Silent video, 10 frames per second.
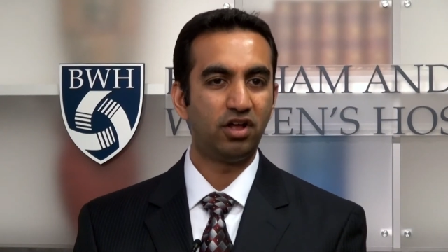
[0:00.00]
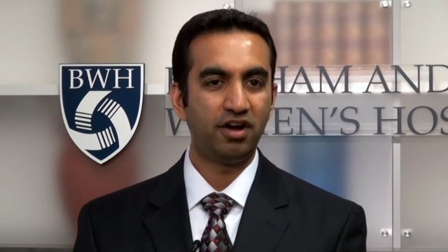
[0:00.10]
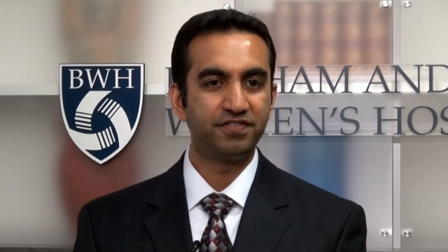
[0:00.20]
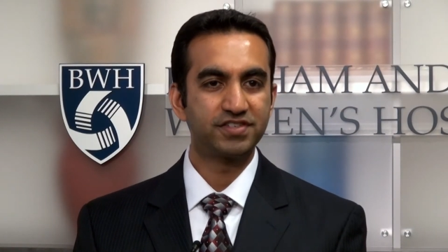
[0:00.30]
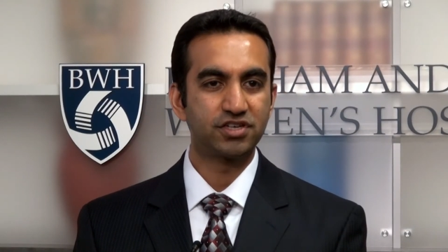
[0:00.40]

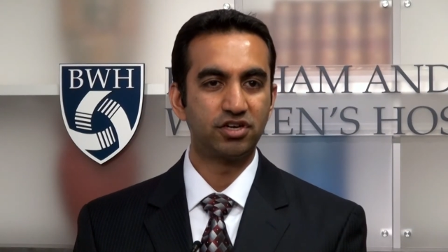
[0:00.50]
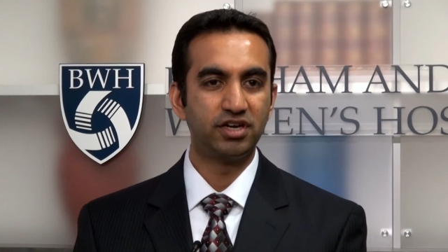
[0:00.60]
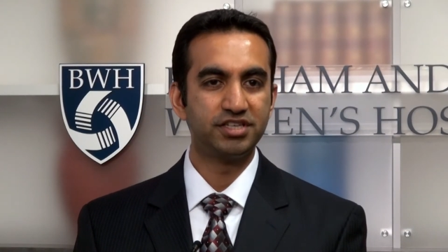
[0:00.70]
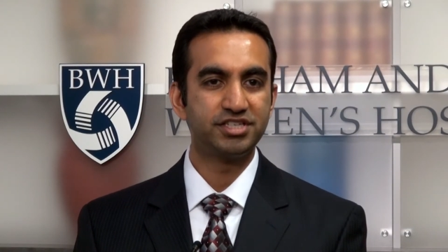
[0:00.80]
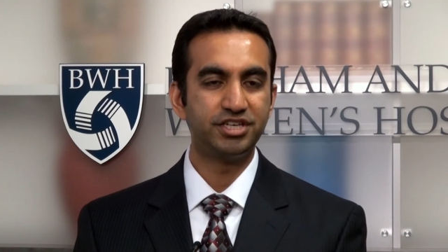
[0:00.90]
officer
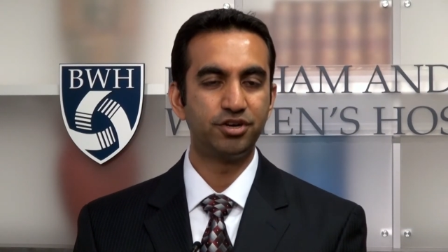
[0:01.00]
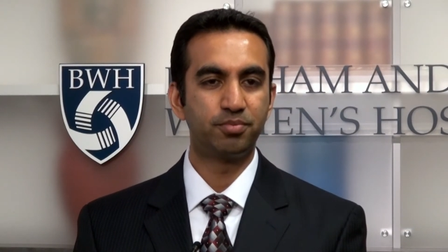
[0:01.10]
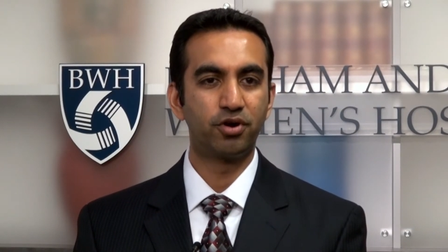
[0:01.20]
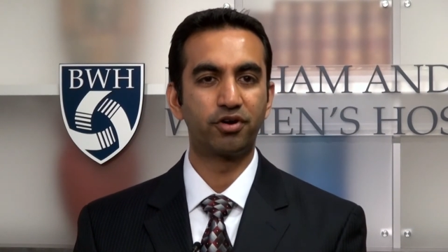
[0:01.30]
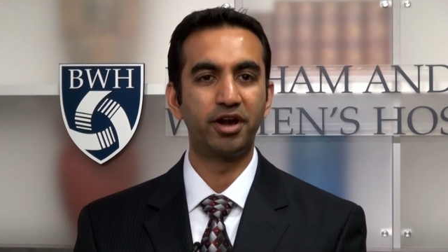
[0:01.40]
and senior
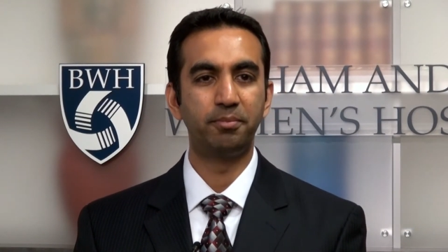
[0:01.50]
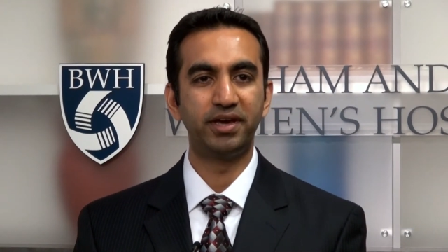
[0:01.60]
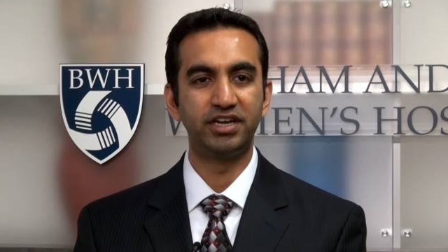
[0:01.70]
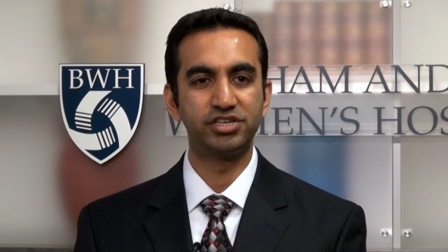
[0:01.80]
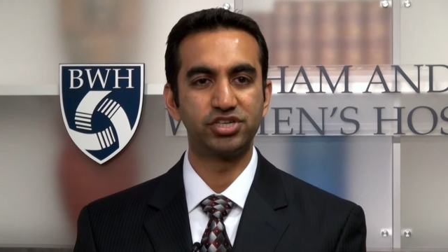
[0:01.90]
program
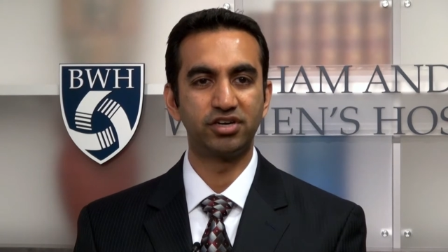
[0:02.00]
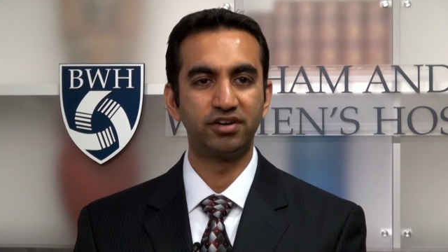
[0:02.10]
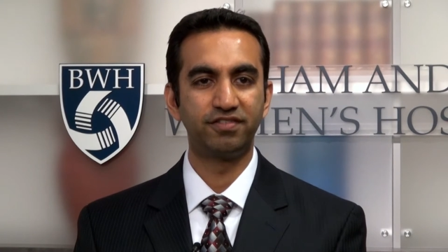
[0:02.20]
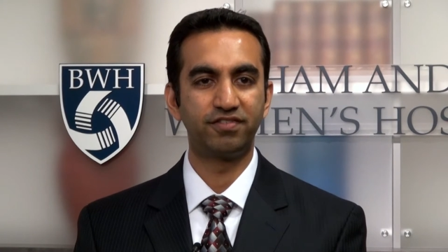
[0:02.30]
manager